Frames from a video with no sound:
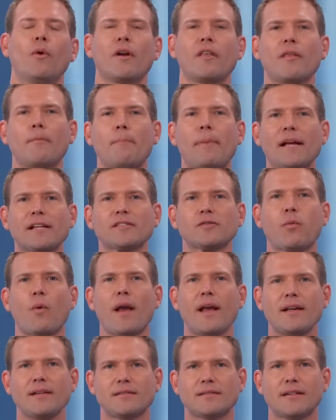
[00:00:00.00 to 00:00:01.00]
One of the best
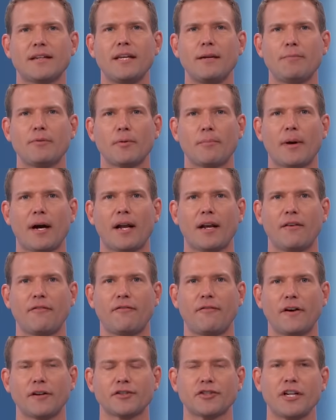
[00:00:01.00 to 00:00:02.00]
ways to keep your body
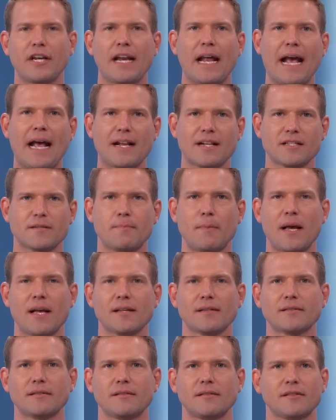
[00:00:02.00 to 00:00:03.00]
functioning at its
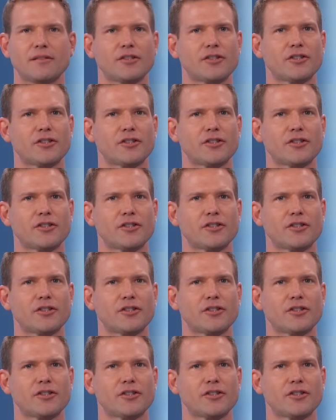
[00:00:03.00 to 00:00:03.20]
best,